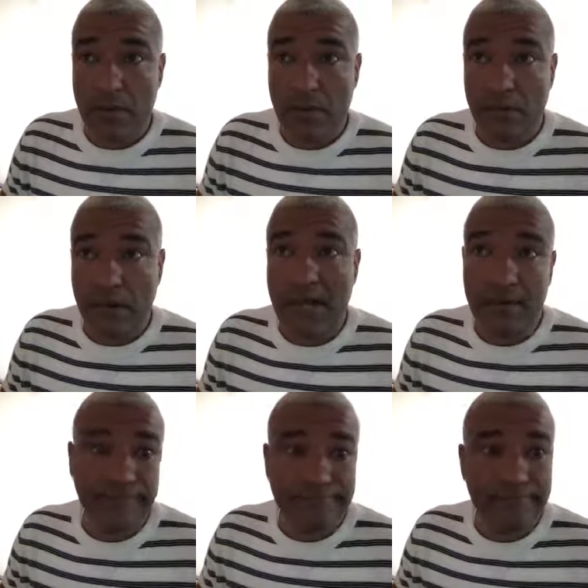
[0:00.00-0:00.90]

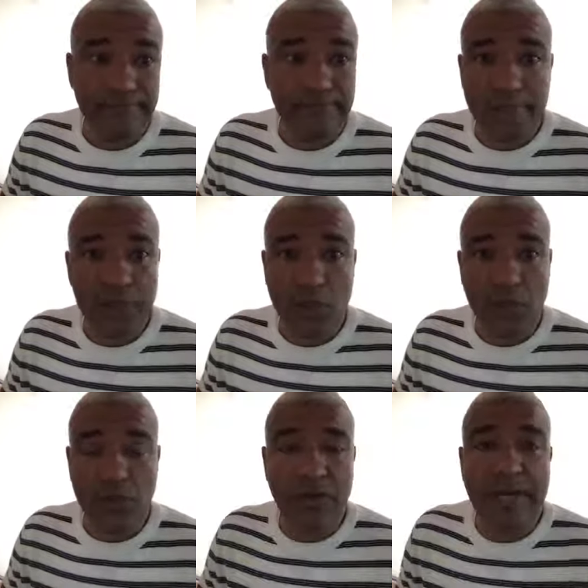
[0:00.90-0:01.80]
well,
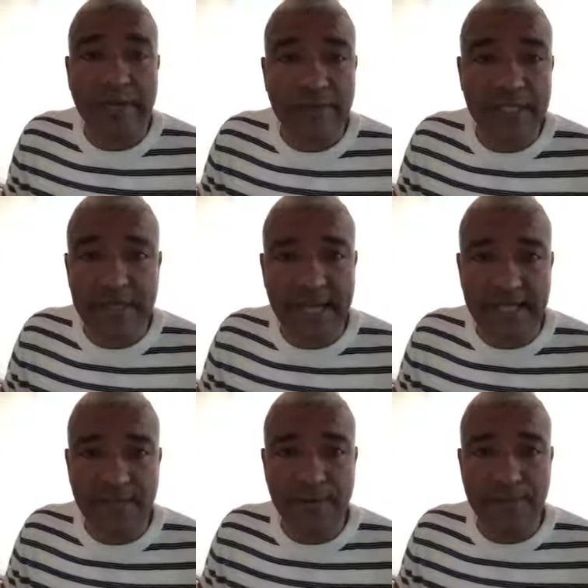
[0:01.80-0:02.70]
you, you're not going to be
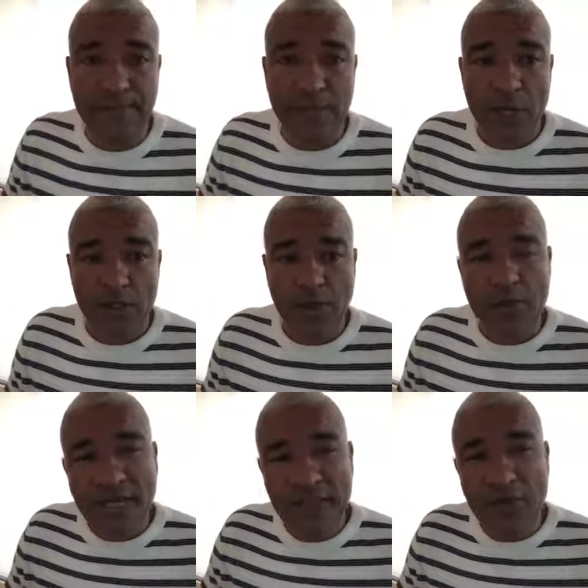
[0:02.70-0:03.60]
successful. So
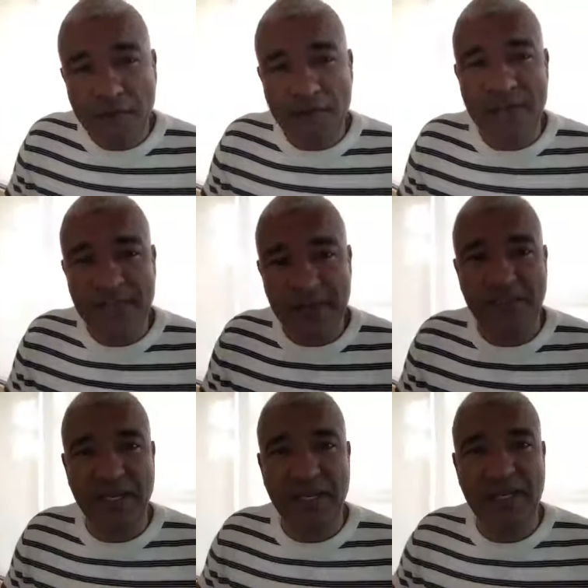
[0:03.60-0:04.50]
you need to find
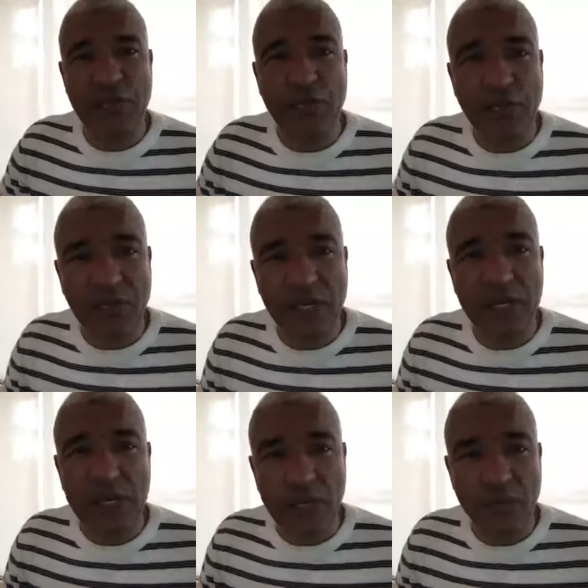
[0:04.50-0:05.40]
something that you
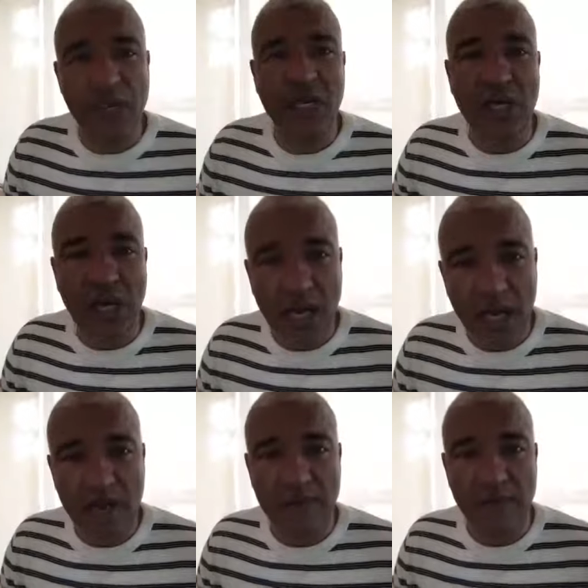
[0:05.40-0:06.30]
really, really
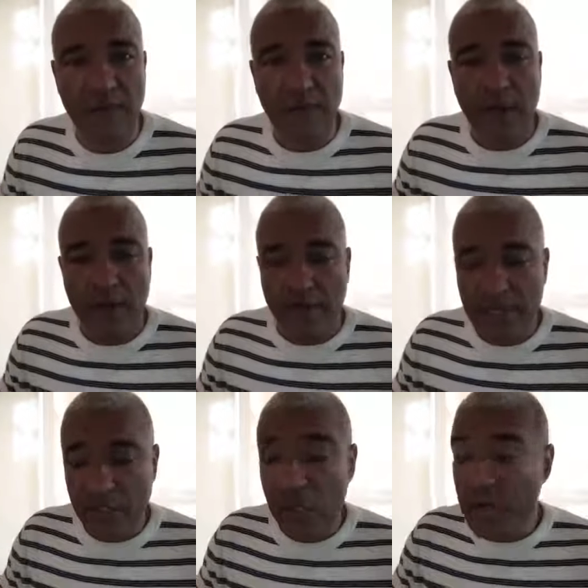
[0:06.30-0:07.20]
love.
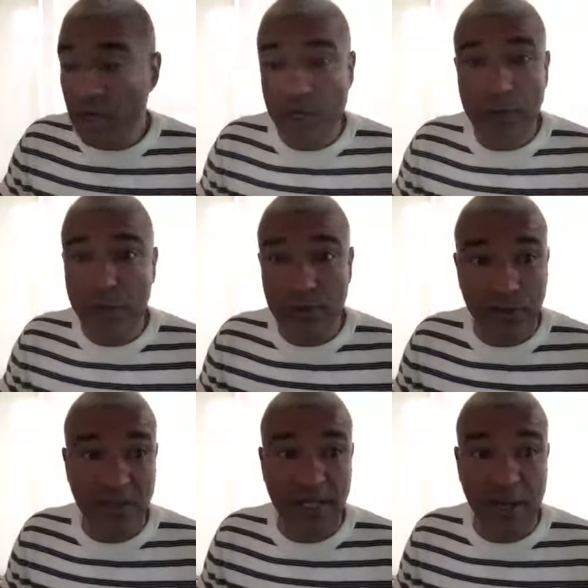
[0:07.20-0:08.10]
Because when you're going to go
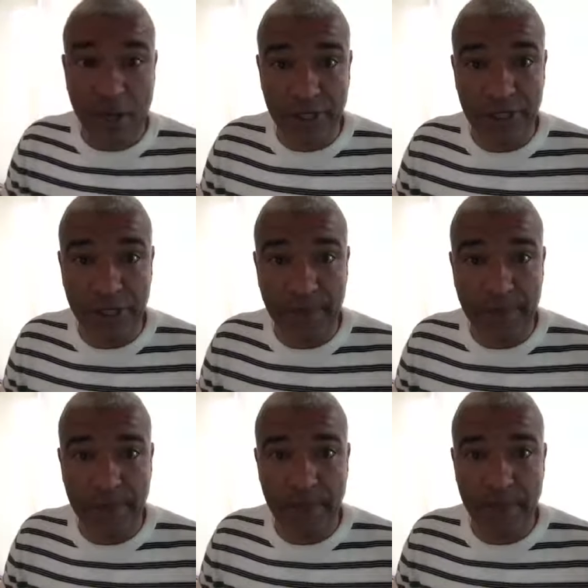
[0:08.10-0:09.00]
through that
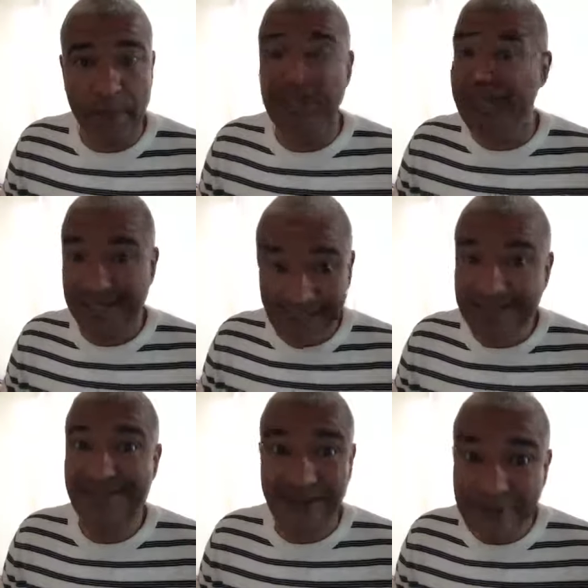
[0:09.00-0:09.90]
hardship, because it,
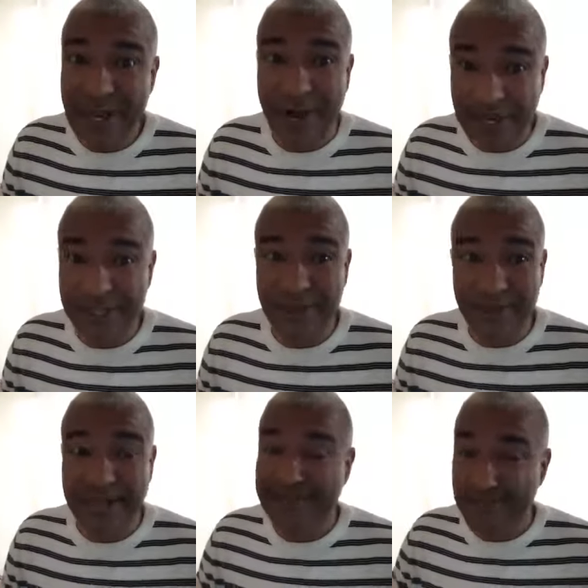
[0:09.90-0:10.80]
it's going to be a
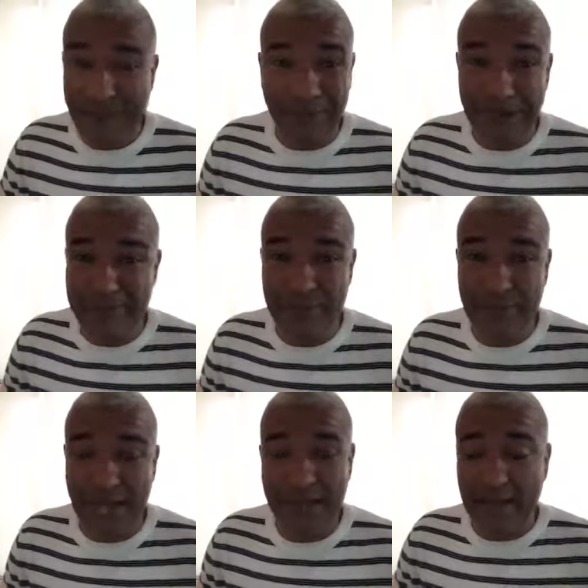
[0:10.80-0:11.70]
hardship. I, I, promise
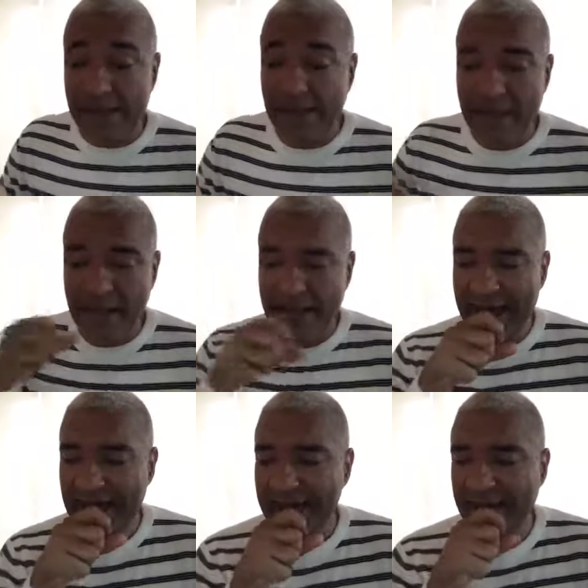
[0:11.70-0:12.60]
you that. I
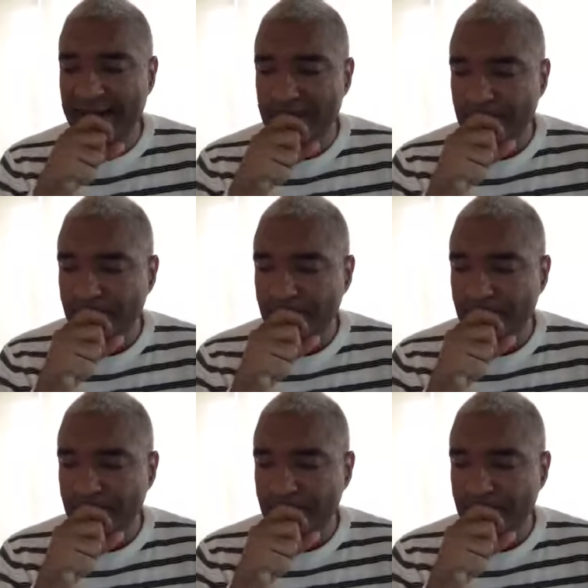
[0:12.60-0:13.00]
had a,